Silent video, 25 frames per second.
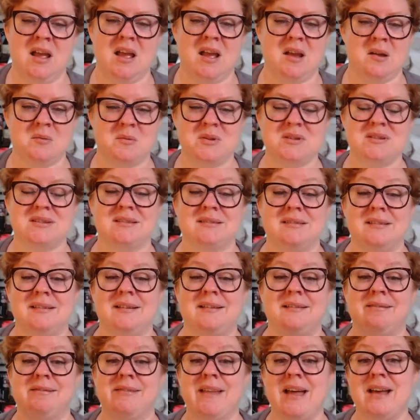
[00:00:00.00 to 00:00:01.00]
It was
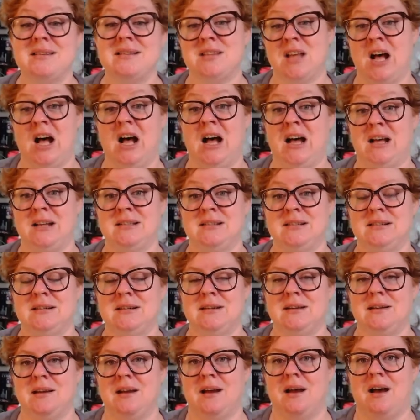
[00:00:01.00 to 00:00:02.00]
less hot,
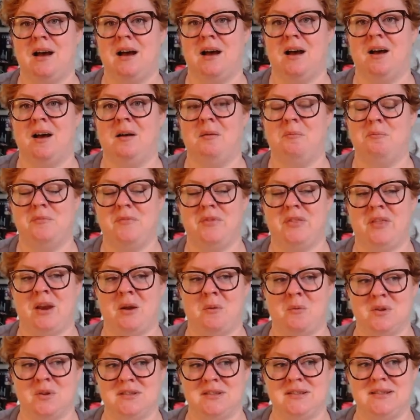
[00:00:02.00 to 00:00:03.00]
than
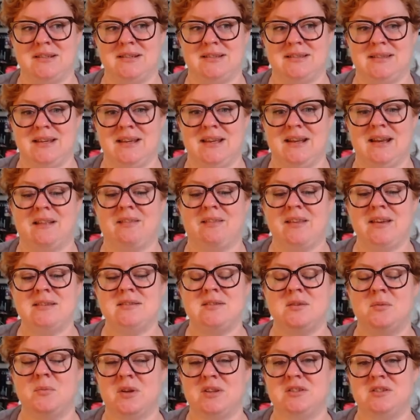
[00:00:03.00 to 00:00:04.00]
it was in DC, and at
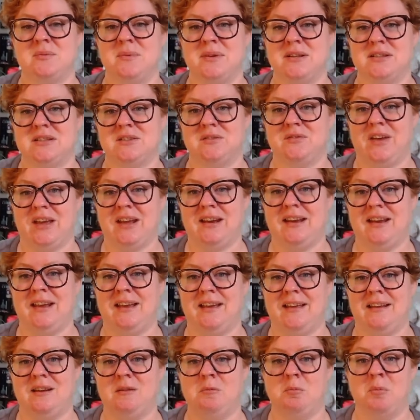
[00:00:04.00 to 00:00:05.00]
least in Western Pennsylvania,
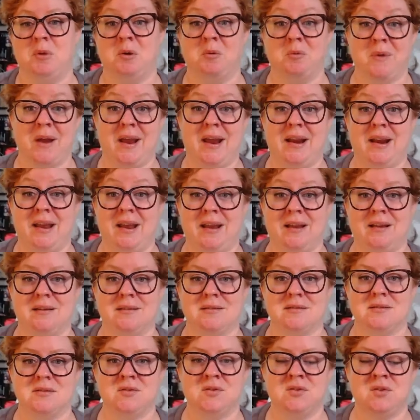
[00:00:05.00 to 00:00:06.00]
it had been raining,
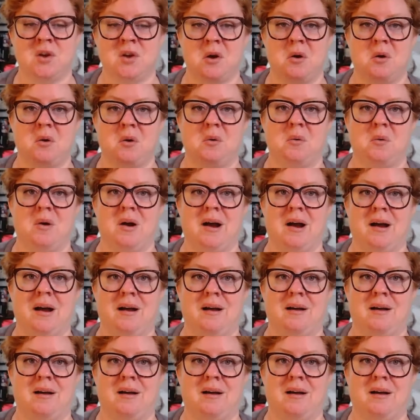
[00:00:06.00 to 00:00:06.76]
so,